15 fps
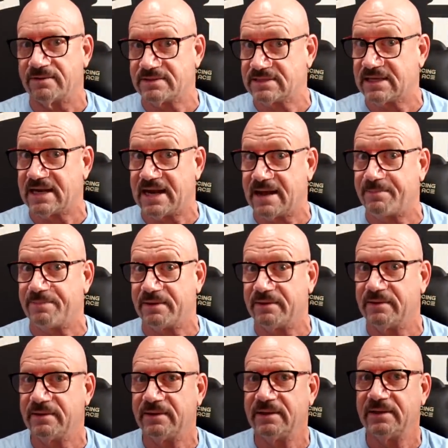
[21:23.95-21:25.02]
this can happen.
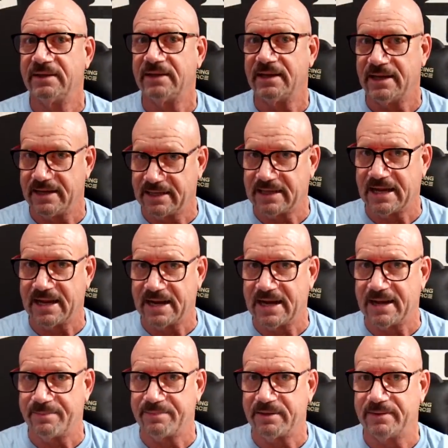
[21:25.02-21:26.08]
And it can
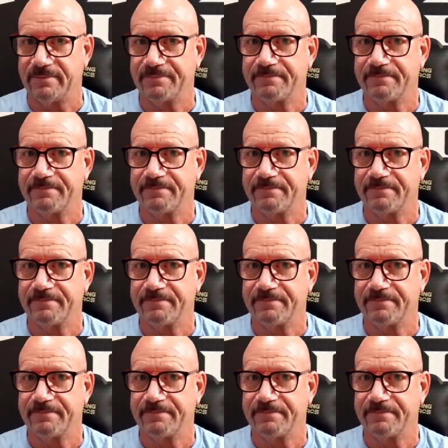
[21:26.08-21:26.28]
happen.